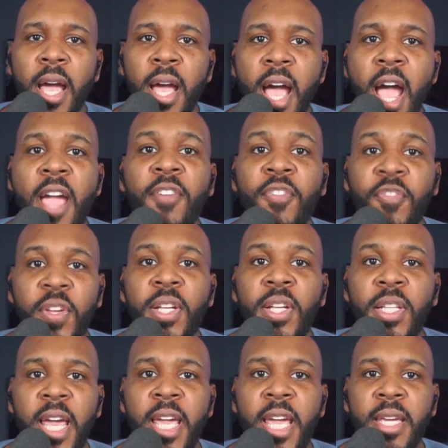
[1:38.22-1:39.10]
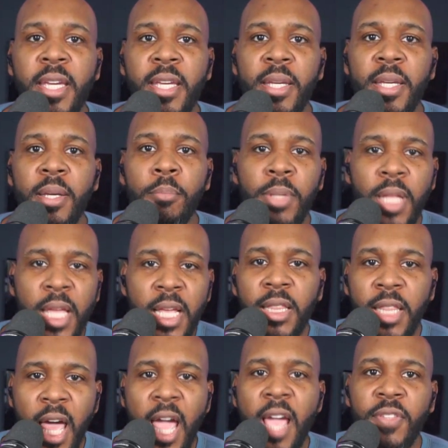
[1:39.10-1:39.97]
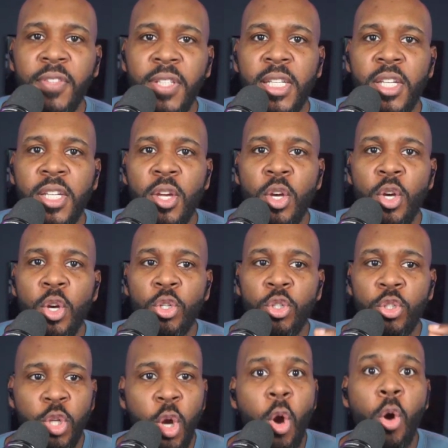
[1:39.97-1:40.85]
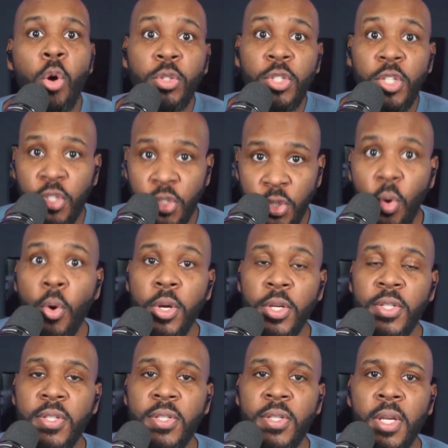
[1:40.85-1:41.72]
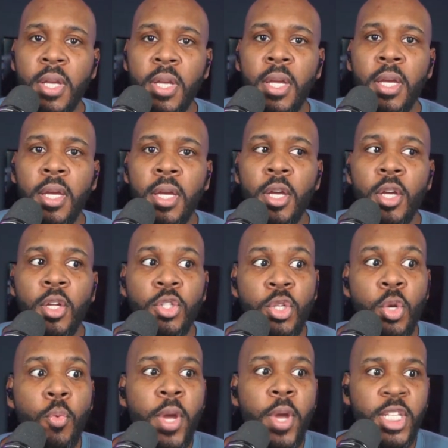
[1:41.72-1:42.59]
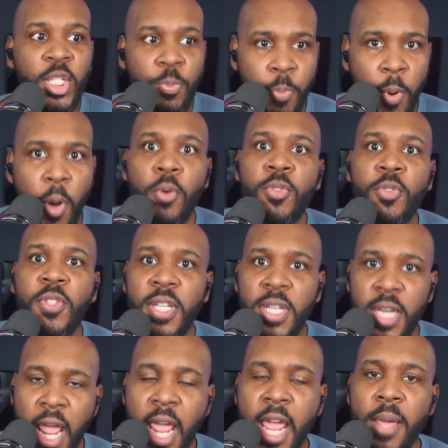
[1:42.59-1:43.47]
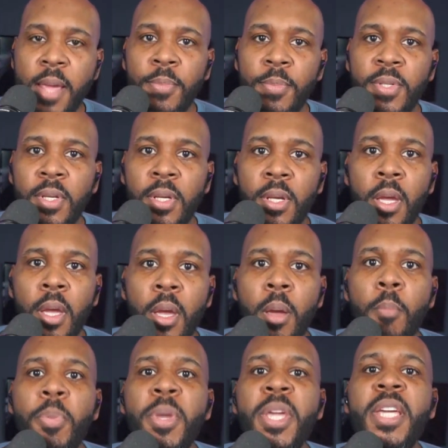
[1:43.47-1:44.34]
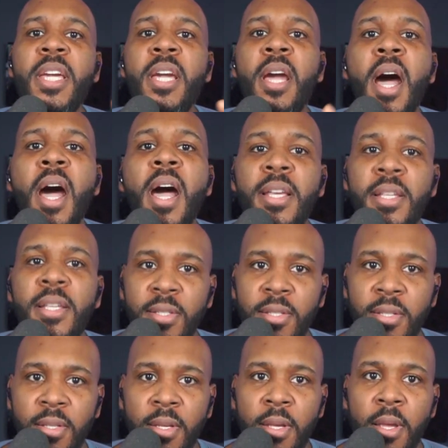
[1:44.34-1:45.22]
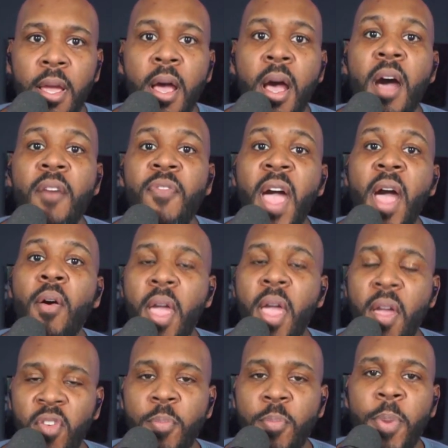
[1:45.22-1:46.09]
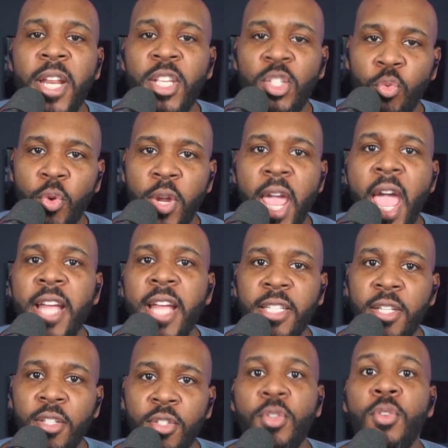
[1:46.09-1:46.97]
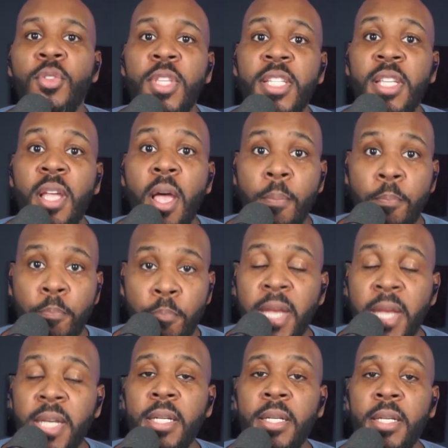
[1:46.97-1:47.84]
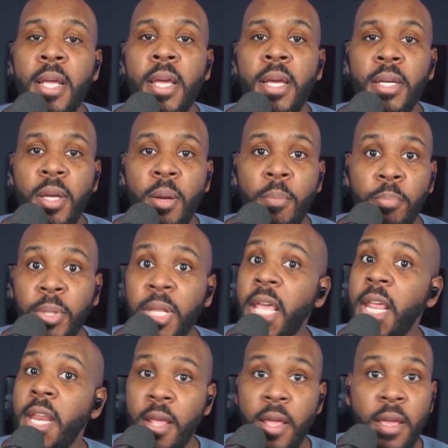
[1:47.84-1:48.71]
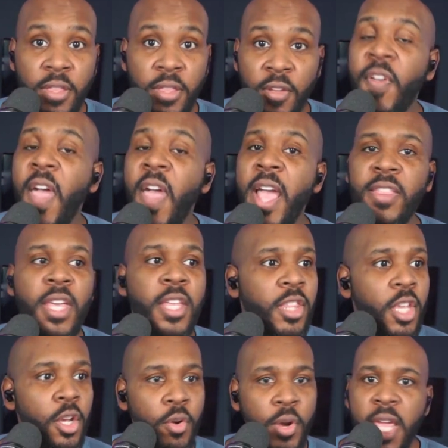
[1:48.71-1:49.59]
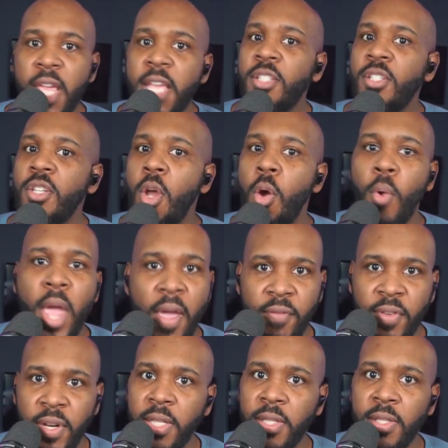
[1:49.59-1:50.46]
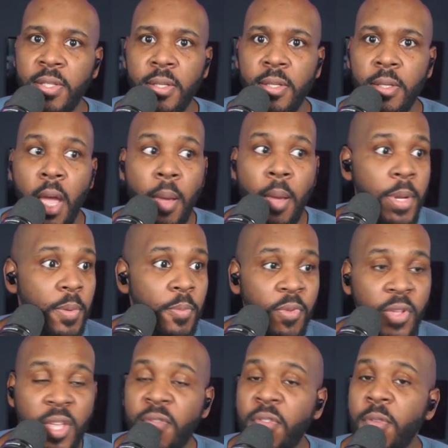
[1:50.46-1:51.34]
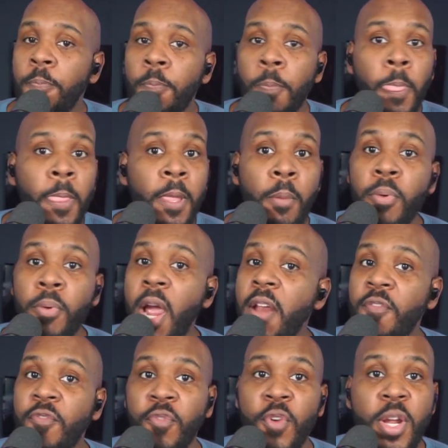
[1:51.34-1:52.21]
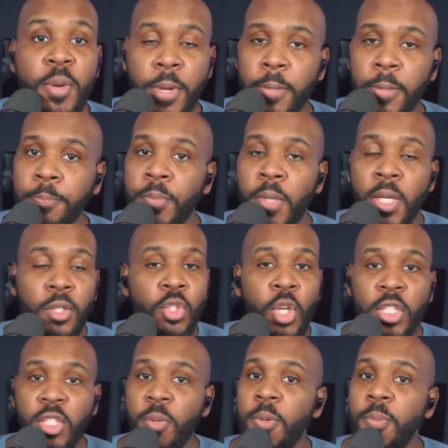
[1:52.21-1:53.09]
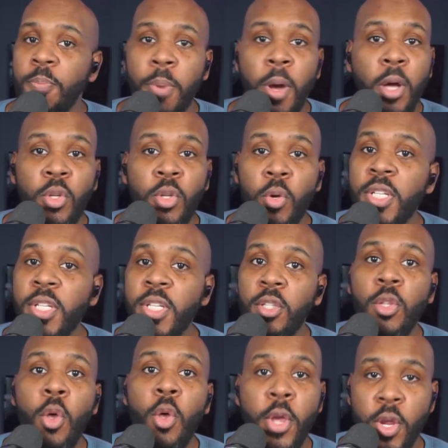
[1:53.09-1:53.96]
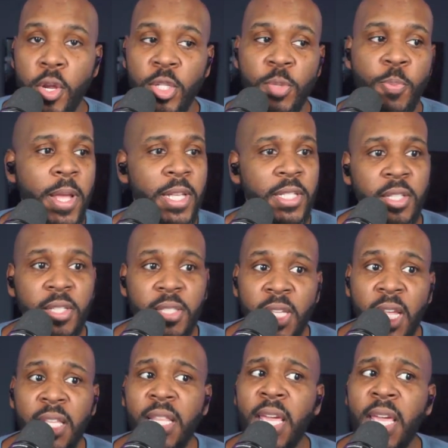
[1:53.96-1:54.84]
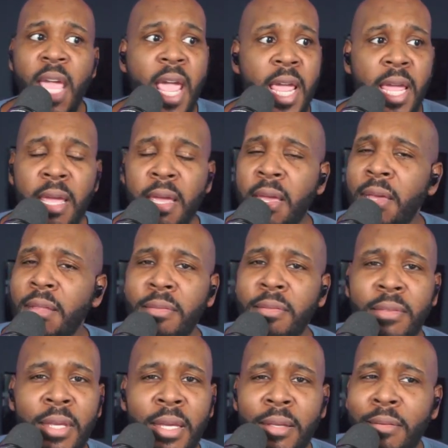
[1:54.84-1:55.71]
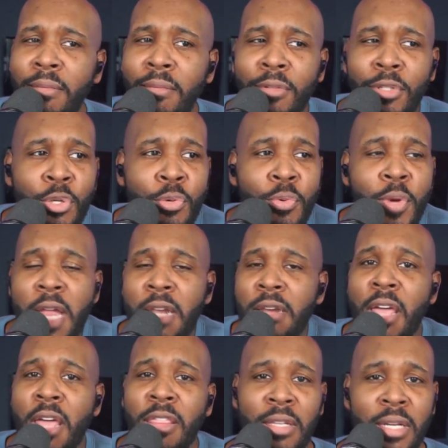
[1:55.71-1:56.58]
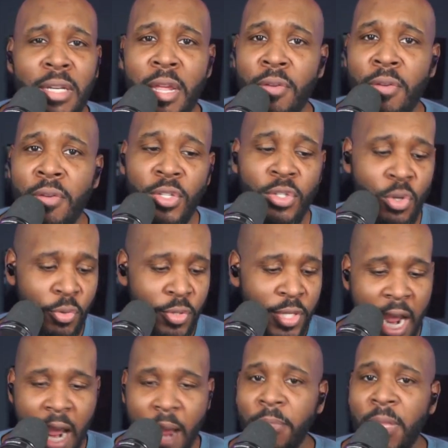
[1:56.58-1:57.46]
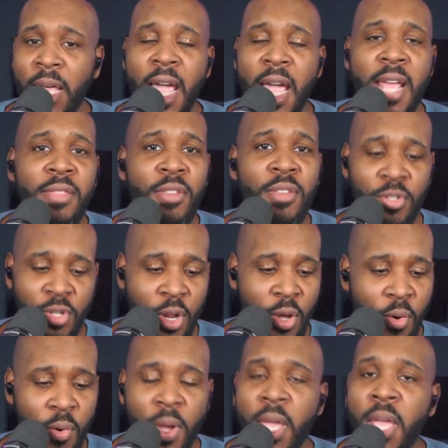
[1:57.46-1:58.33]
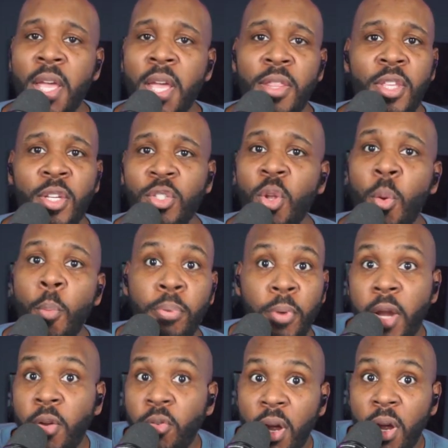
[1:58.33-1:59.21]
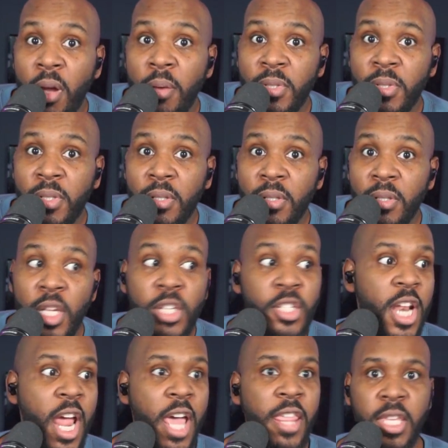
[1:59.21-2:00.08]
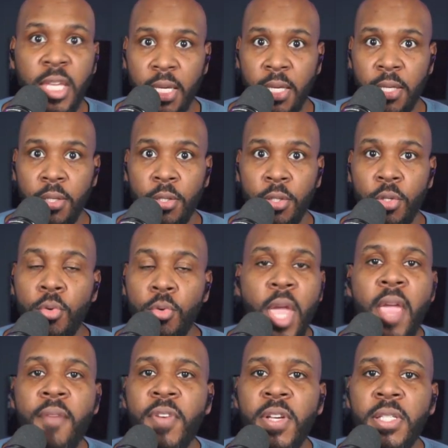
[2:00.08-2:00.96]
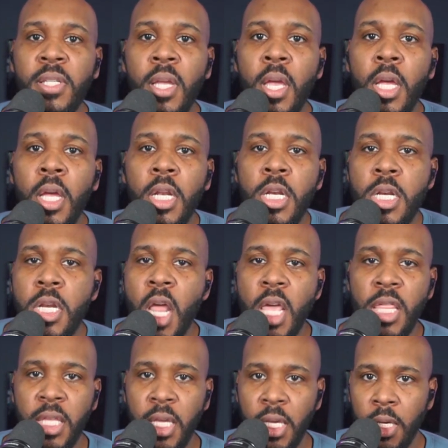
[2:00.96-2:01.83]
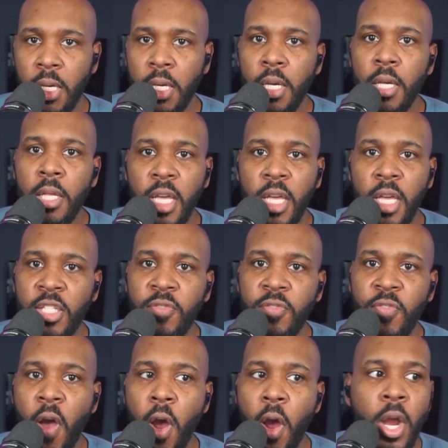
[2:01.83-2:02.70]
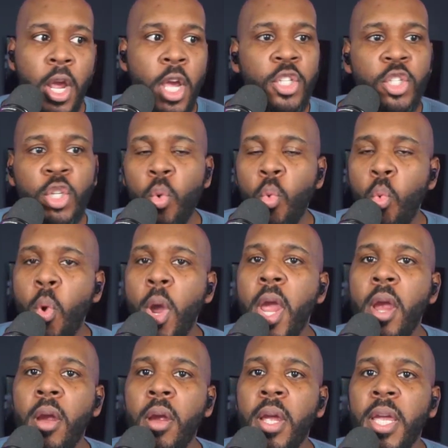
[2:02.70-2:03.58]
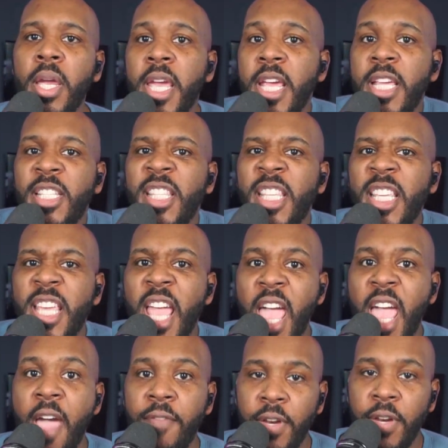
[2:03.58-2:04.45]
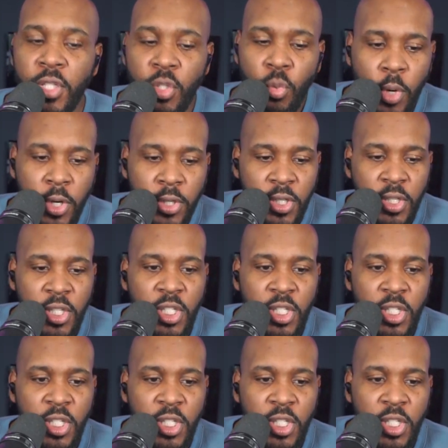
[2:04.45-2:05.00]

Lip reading: I feel like Blake Lively told a source to expose the names because of how everybody's reacting to this amended complaint. The fact that there is no evidence. I mean, even Brian Friedman, Justin Baldoni's lawyers, basically saying like, hey, you got nothing here. There's no timeline. There's no breadcrumbs. There's nothing. You gave us nothing thus far. So where is the evidence? Where's this